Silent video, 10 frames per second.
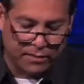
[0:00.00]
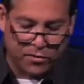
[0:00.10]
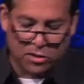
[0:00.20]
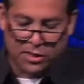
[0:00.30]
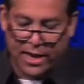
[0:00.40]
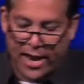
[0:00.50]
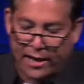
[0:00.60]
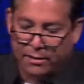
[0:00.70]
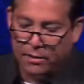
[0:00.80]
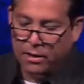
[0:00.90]
In verse
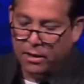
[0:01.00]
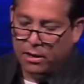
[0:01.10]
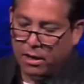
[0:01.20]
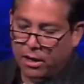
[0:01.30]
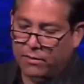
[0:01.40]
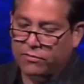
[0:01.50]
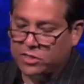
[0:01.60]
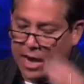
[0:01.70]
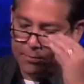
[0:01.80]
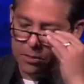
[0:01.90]
eight of
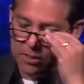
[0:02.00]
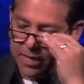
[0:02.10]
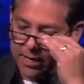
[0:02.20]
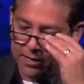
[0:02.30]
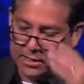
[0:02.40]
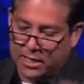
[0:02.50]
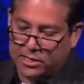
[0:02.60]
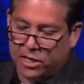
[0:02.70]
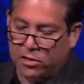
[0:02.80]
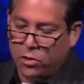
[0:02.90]
chapter ten, it
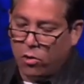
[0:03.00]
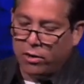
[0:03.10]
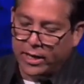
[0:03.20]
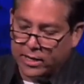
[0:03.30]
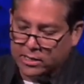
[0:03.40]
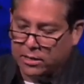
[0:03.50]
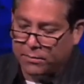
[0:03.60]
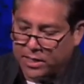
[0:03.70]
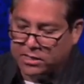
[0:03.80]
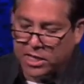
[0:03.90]
says here, "Nor let us
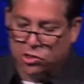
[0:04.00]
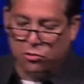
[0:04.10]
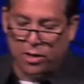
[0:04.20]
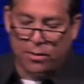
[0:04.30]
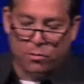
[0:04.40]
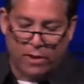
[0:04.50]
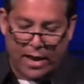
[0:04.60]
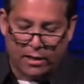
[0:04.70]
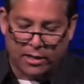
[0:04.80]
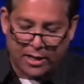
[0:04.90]
commit sexual
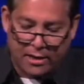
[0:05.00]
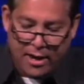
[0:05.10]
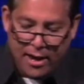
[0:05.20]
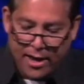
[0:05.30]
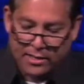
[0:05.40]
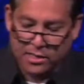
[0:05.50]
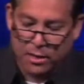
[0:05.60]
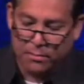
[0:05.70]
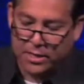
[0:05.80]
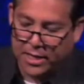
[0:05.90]
immorality as
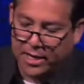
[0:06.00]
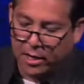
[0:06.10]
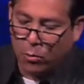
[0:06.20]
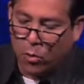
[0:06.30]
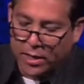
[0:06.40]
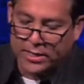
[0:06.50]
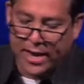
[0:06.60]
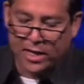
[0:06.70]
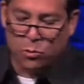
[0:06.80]
some did, and in one day